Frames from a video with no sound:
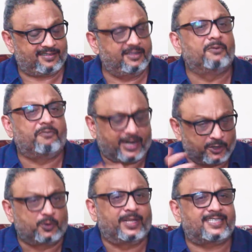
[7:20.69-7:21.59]
1
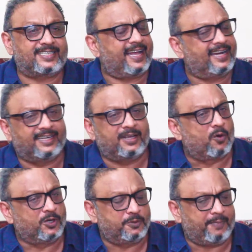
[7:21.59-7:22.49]
or 2 days stay and they're
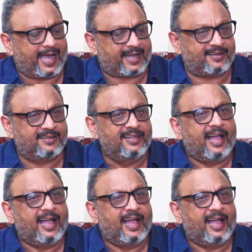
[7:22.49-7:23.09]
going to back.